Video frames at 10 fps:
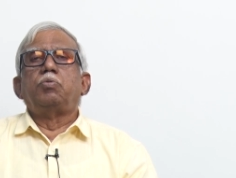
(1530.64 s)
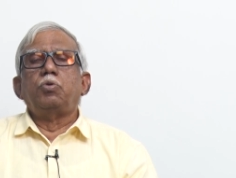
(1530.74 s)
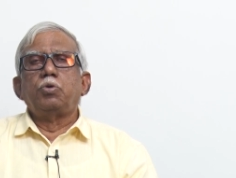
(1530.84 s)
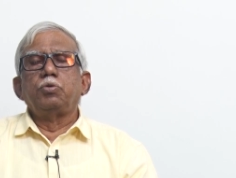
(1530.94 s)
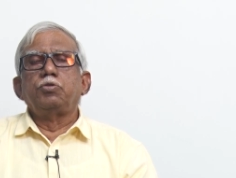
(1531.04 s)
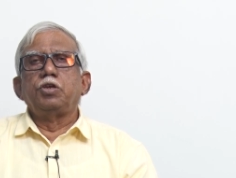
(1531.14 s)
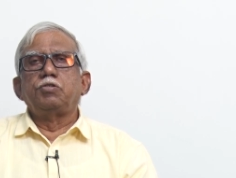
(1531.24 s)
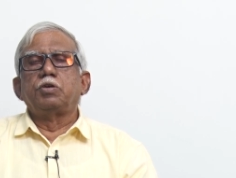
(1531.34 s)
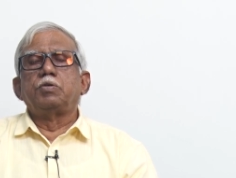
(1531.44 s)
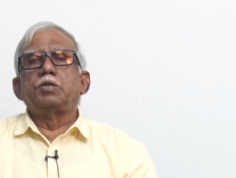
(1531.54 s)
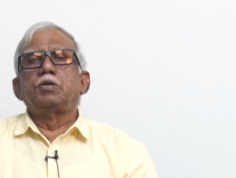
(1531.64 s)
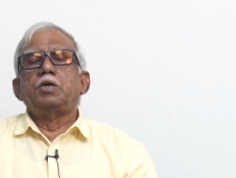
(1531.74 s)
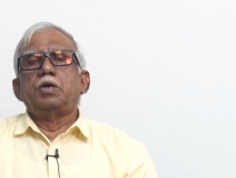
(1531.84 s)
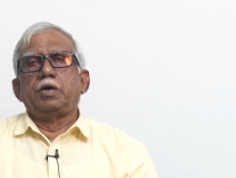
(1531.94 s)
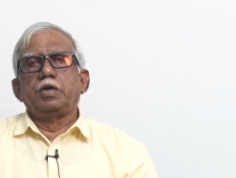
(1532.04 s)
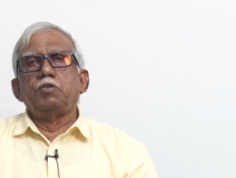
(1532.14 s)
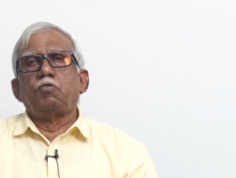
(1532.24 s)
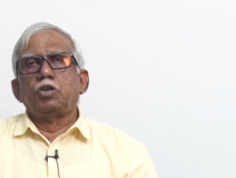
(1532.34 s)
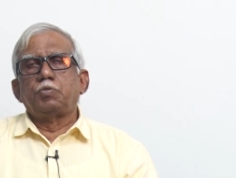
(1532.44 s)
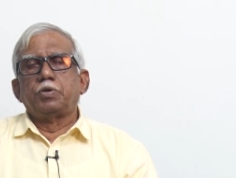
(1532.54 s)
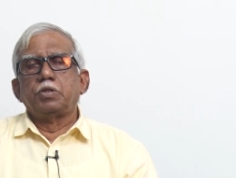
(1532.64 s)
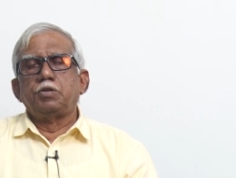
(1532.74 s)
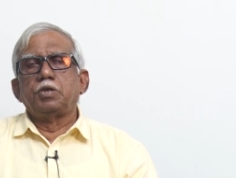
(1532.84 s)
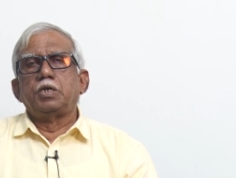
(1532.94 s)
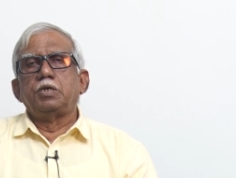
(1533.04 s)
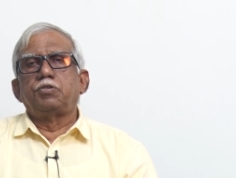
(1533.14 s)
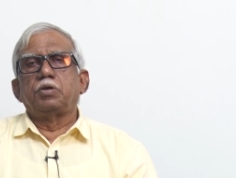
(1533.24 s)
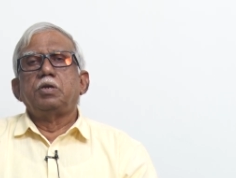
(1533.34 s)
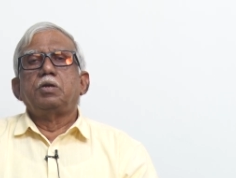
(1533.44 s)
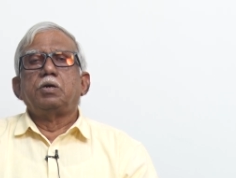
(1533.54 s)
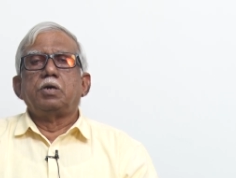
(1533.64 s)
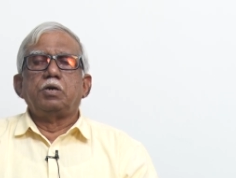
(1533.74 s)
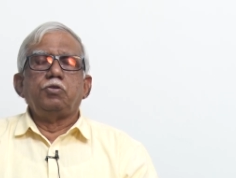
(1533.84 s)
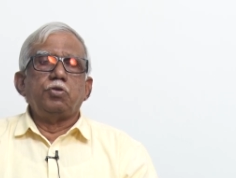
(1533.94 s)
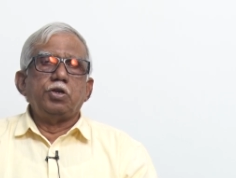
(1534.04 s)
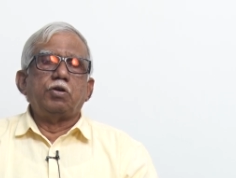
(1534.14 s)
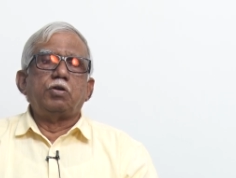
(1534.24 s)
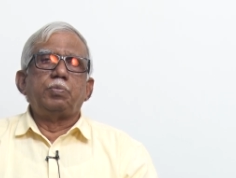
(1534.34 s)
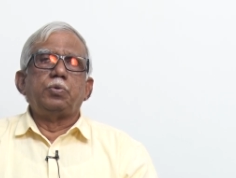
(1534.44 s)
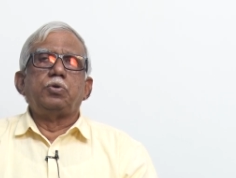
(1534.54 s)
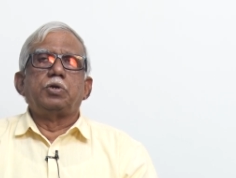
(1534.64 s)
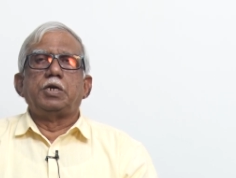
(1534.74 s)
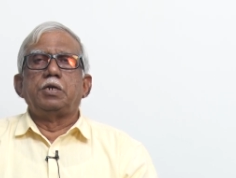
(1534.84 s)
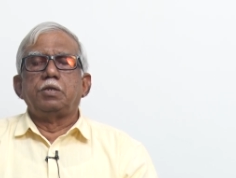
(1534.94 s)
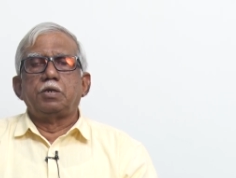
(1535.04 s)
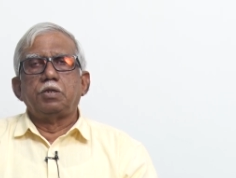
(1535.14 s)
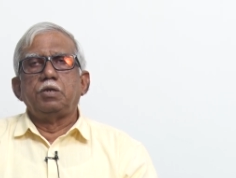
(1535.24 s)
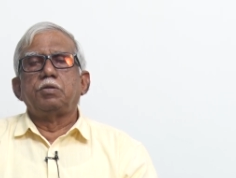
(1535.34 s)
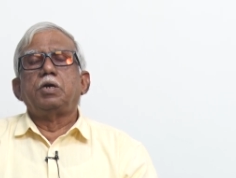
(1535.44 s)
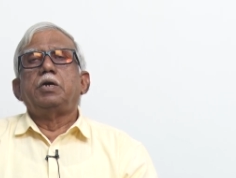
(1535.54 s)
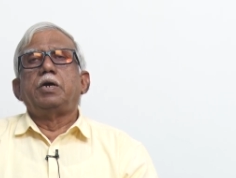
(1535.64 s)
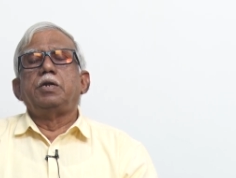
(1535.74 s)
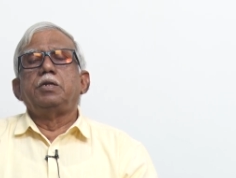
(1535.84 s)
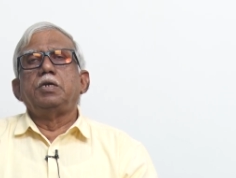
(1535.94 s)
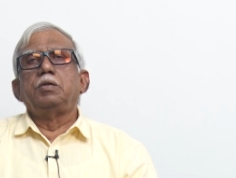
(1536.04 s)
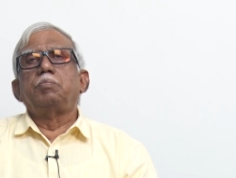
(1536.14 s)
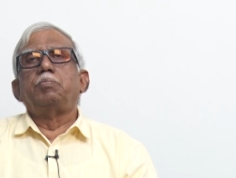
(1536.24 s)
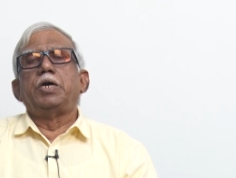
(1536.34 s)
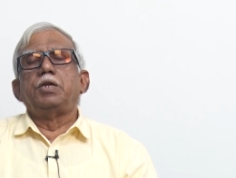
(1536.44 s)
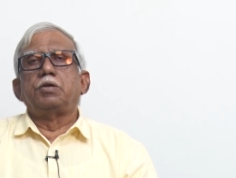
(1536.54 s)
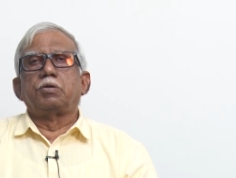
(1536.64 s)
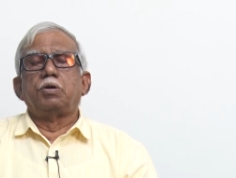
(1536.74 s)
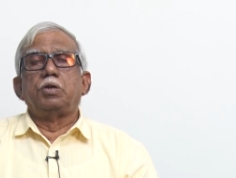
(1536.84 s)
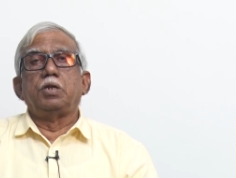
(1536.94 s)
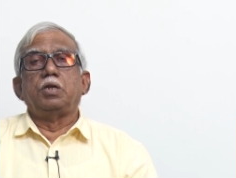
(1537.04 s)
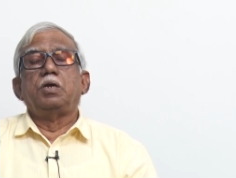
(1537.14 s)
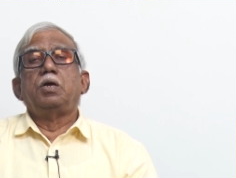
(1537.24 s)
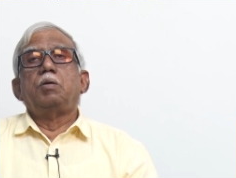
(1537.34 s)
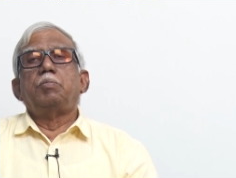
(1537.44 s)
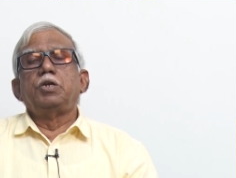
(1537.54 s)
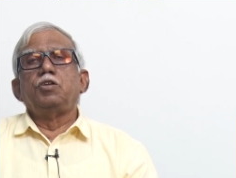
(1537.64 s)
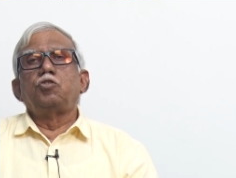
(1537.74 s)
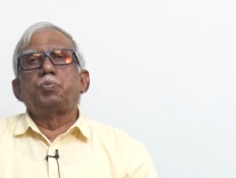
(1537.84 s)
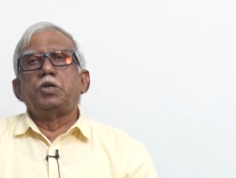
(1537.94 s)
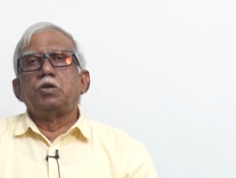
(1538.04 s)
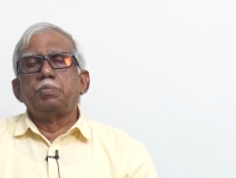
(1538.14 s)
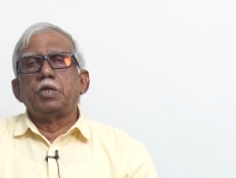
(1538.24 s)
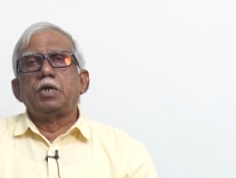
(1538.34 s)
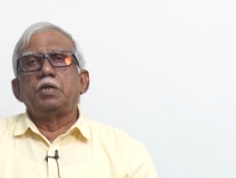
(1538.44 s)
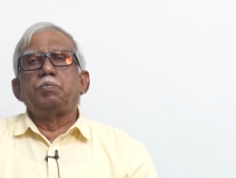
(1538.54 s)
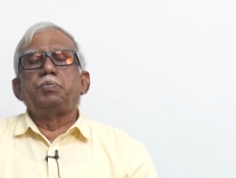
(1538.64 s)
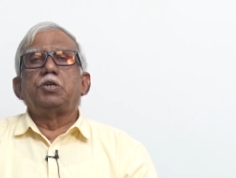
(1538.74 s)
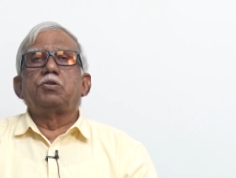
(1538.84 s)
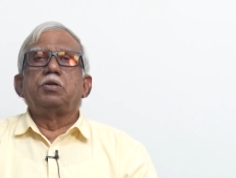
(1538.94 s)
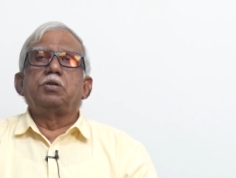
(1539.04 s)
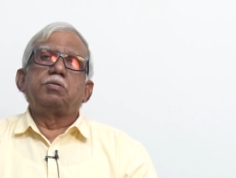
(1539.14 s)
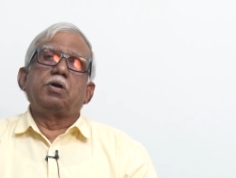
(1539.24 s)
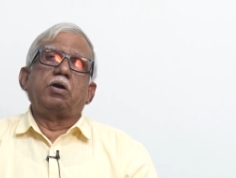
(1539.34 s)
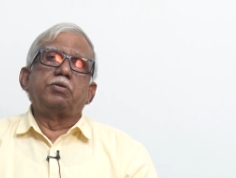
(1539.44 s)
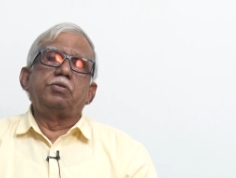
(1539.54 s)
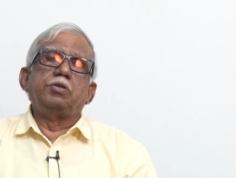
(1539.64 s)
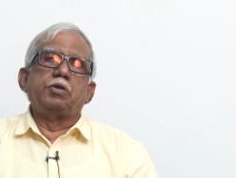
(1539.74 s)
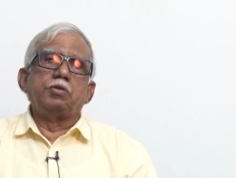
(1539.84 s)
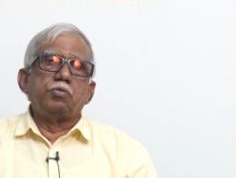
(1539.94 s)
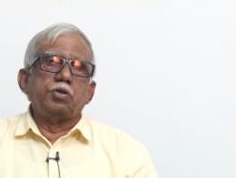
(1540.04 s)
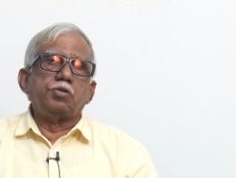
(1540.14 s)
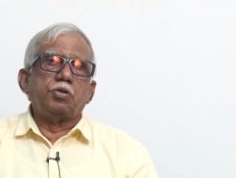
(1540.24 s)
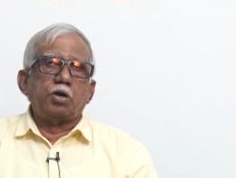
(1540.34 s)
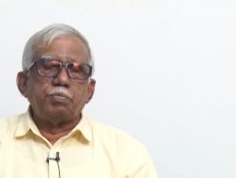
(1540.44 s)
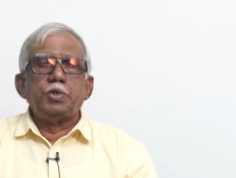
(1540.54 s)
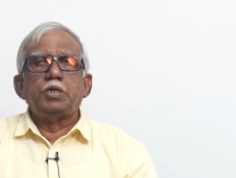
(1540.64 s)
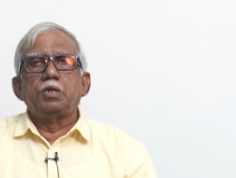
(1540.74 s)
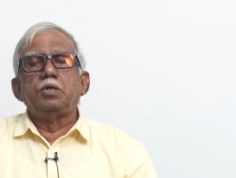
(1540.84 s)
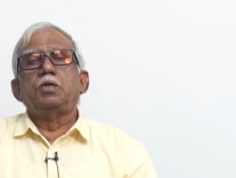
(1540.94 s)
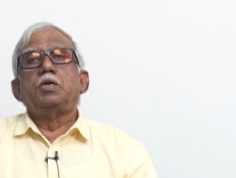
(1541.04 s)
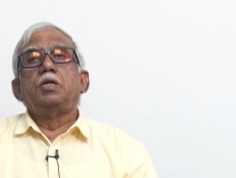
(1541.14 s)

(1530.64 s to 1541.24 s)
4 to 6 hours. Again watch for the child's urine output and other things, and then manage accordingly. But in spite of that, if patient's oxygen saturation is not maintained,